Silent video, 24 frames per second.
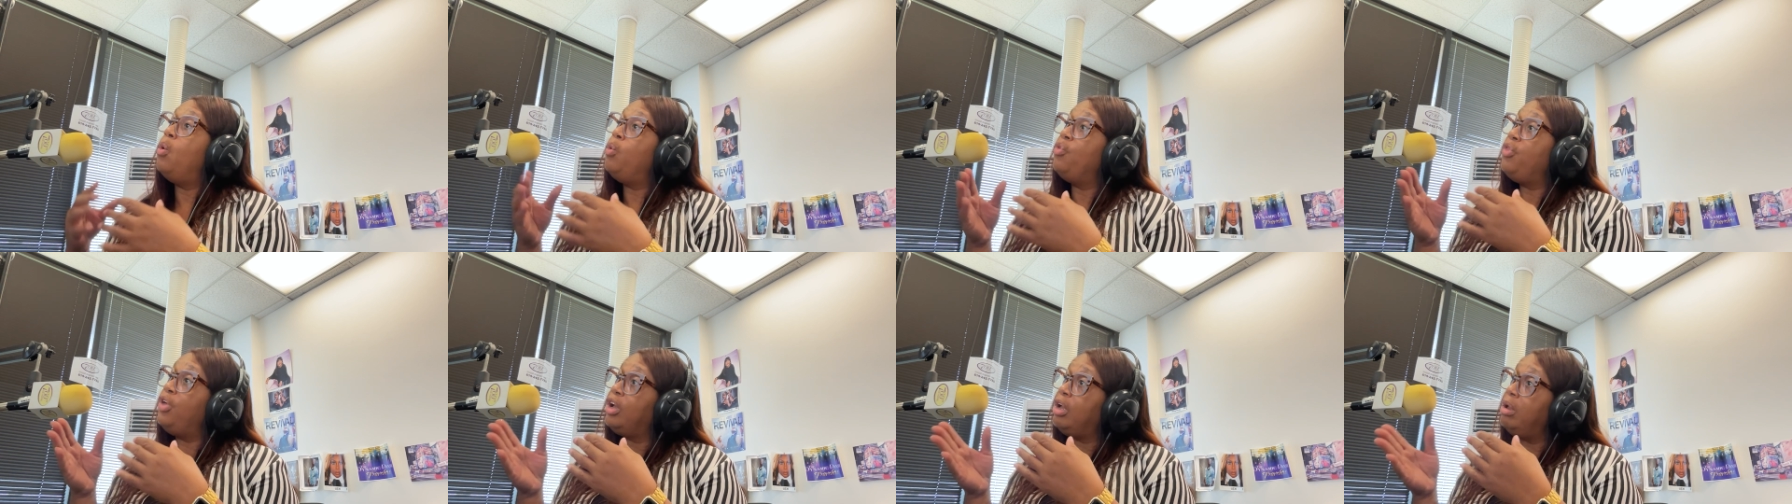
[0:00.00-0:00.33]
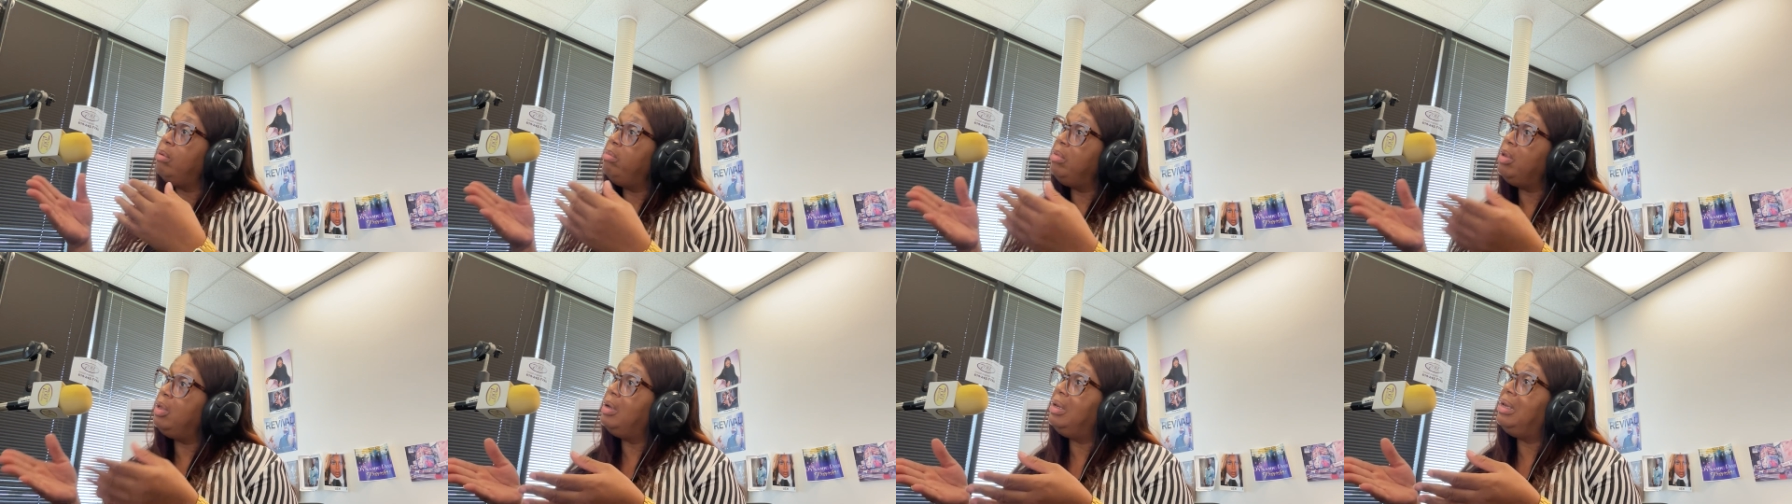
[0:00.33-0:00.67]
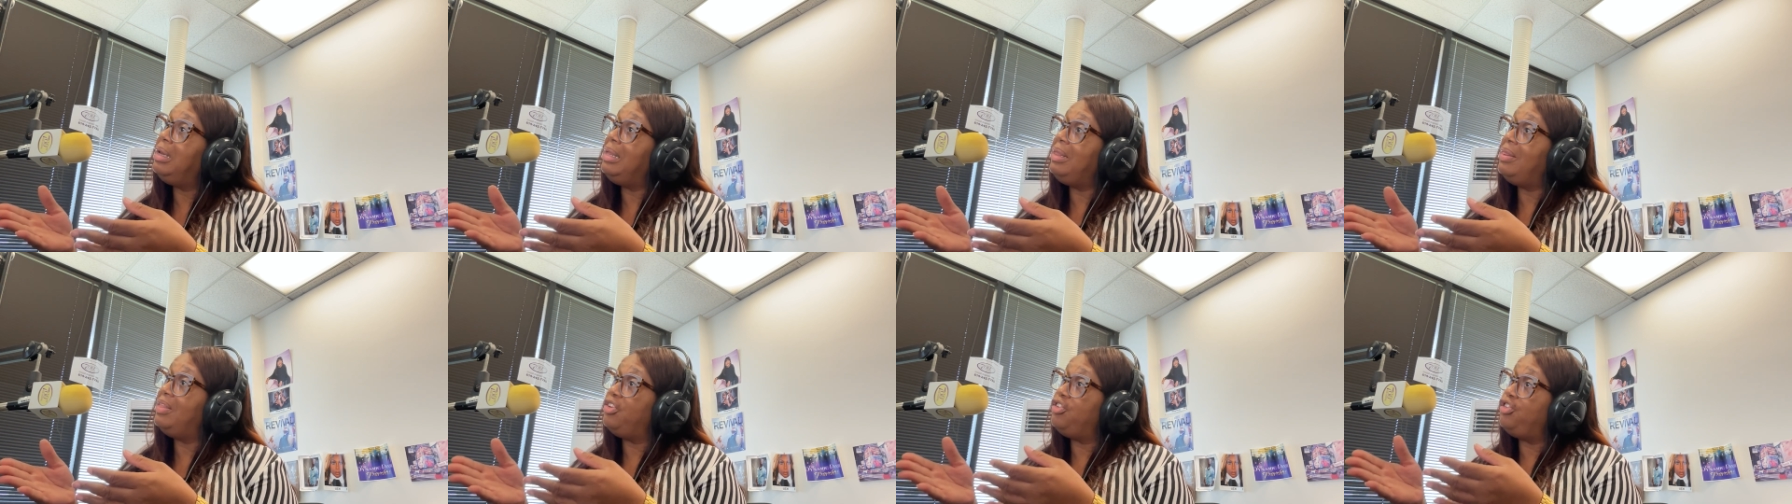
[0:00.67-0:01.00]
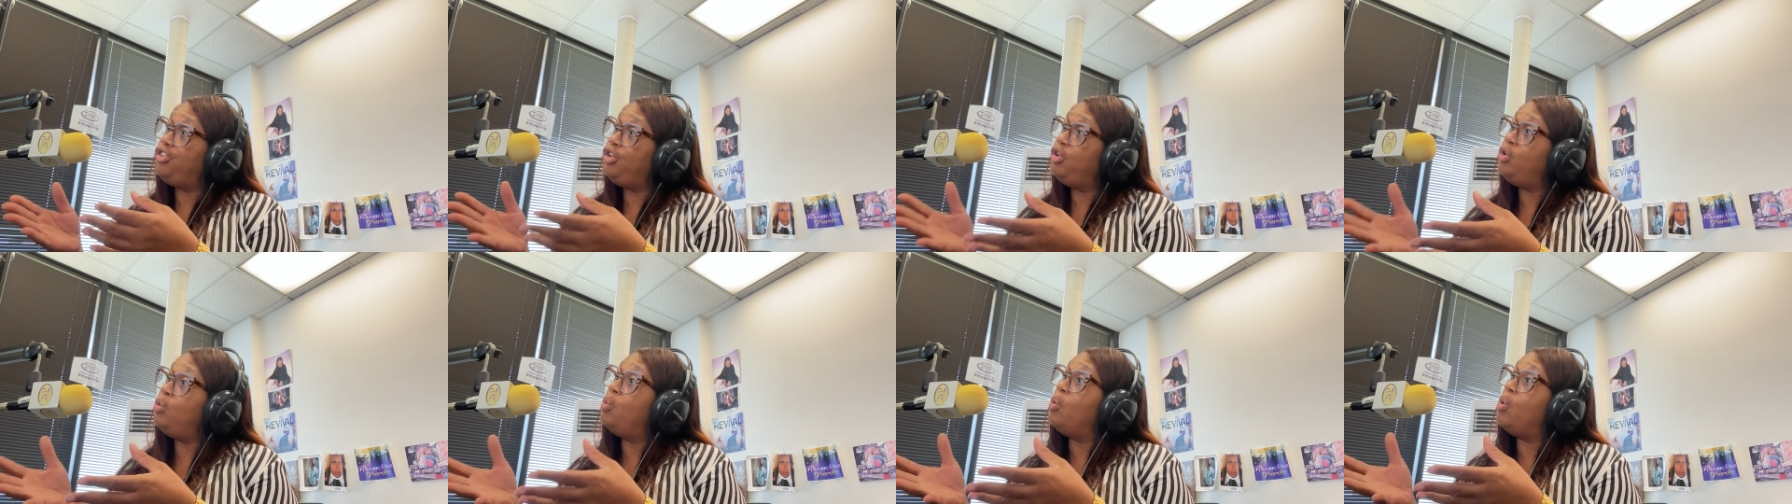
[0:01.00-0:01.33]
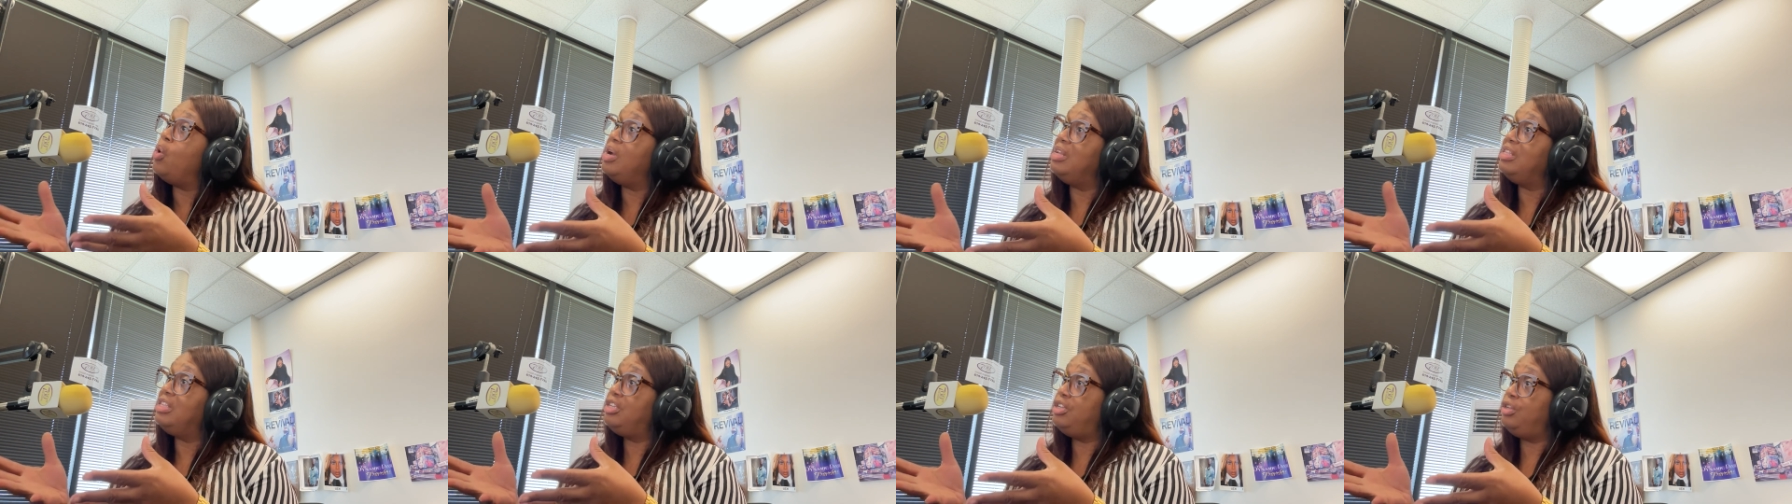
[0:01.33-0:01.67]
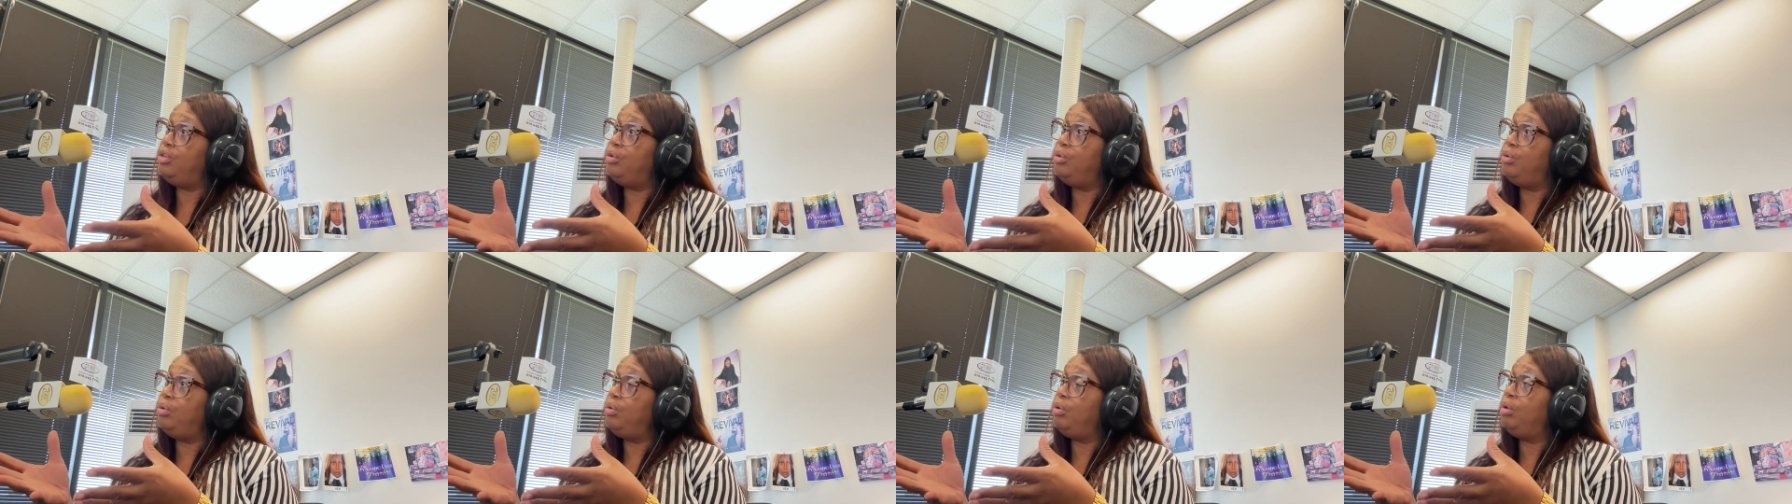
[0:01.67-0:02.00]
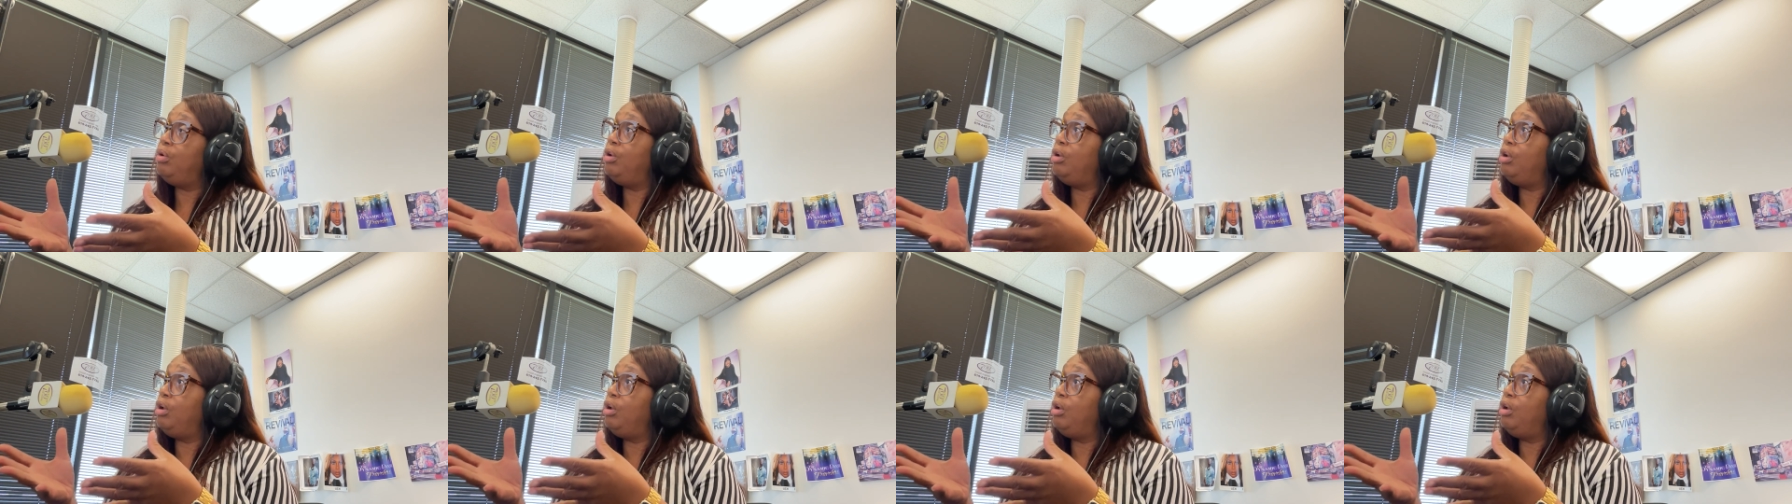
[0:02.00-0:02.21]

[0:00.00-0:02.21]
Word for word: the community that you want to